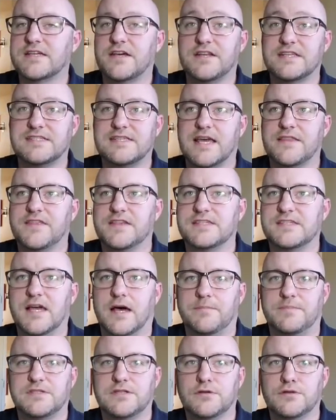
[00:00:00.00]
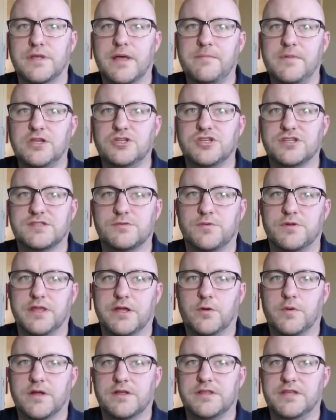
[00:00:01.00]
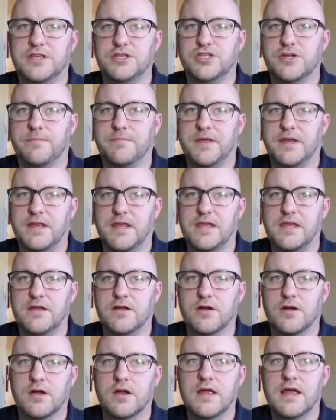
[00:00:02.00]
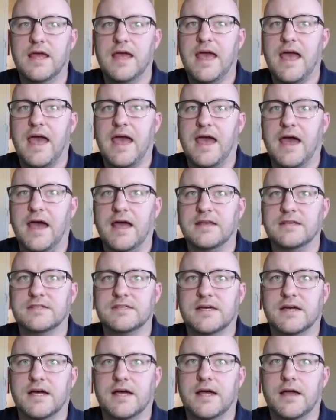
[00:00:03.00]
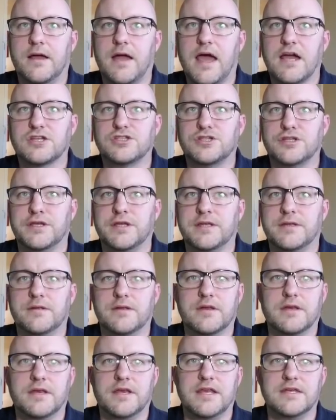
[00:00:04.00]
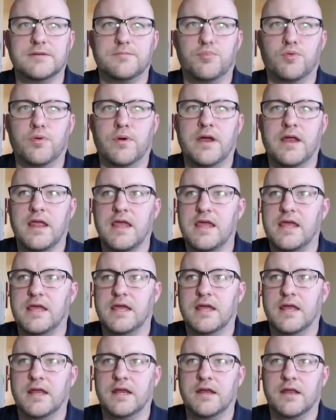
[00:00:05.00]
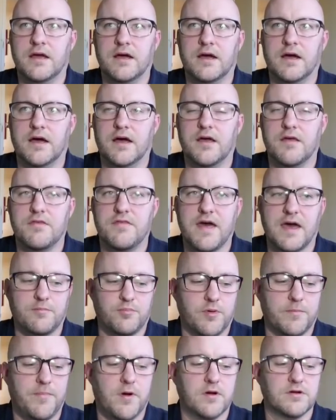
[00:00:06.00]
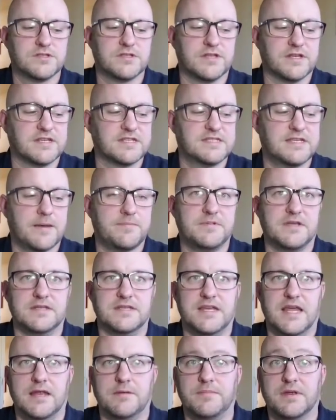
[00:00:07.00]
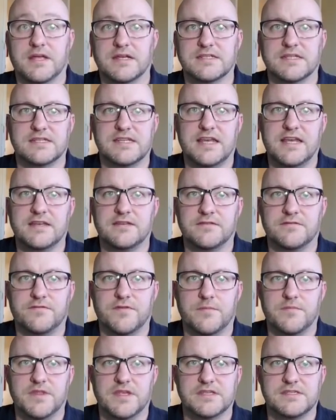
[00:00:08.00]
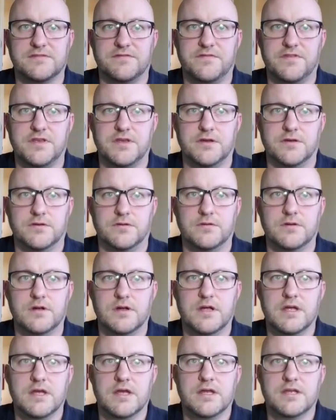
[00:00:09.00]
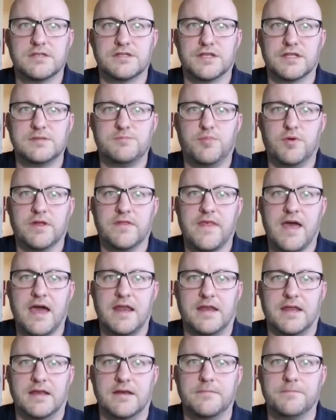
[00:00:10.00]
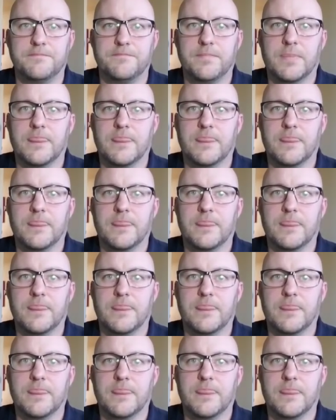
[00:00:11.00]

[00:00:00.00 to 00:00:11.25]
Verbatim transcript: how to set this up. So let me just really quickly jump in here and uh, actually need to bring in uh, that proposal accepted date because it's hidden from this view. So let's bring that in.